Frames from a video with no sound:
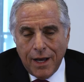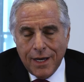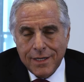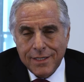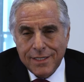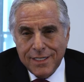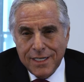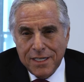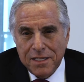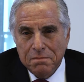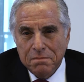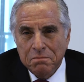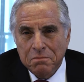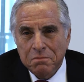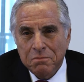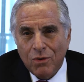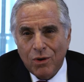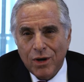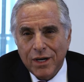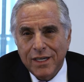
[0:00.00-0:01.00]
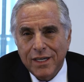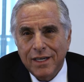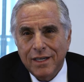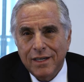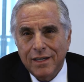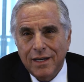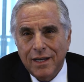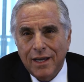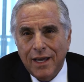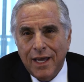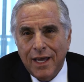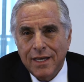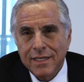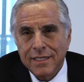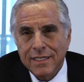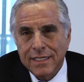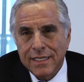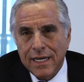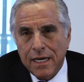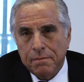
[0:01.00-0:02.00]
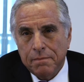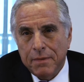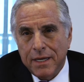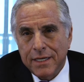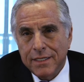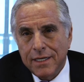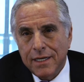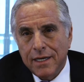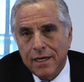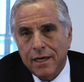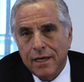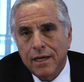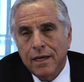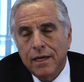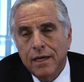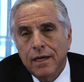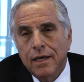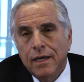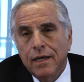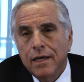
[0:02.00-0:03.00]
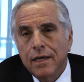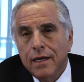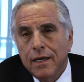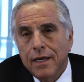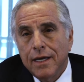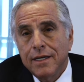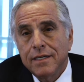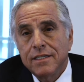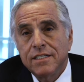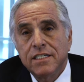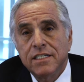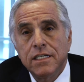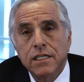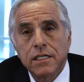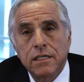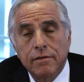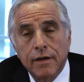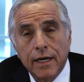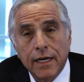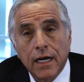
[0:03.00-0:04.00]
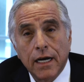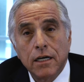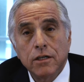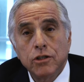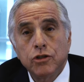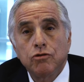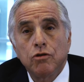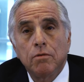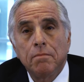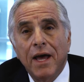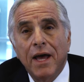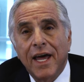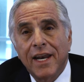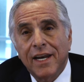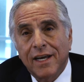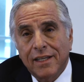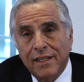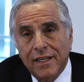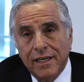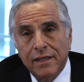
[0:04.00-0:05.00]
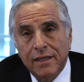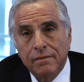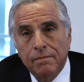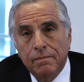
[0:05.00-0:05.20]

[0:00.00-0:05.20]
I see the market as segmenting and tiering dramatically.